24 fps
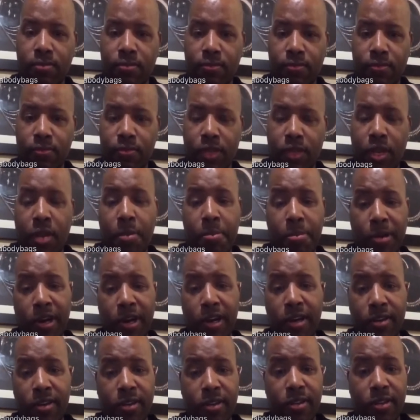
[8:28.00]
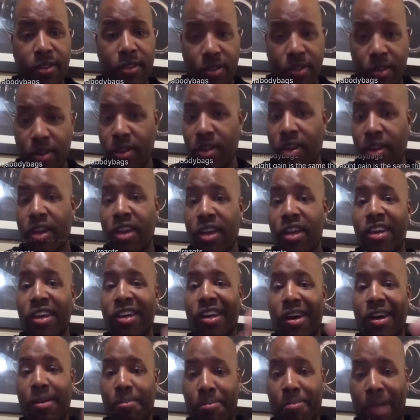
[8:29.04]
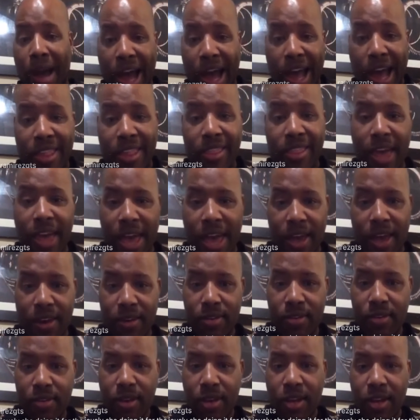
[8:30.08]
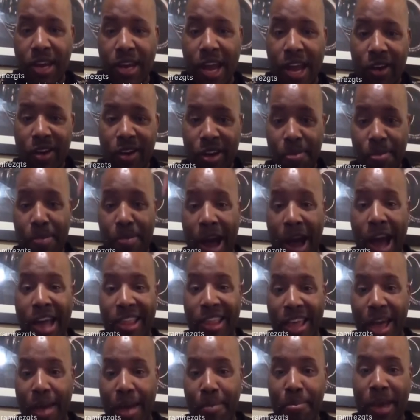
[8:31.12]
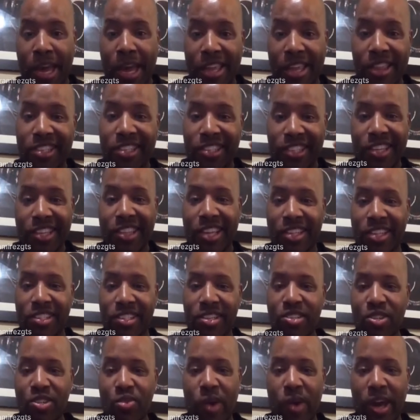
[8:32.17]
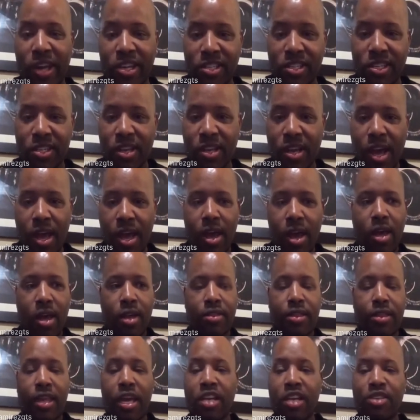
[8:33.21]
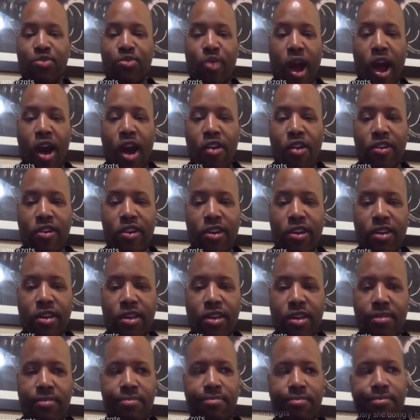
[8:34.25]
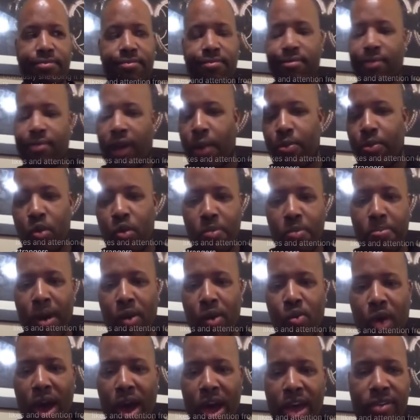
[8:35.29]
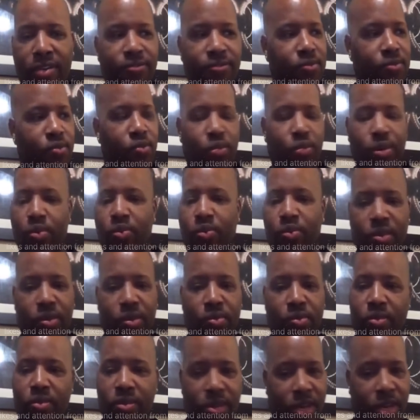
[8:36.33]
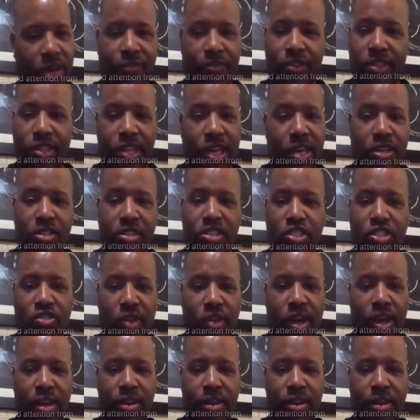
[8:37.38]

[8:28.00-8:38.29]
But combine that. Now combine that man that's in that situation. Things were all good. I'm with my wife. We we we everything is straight.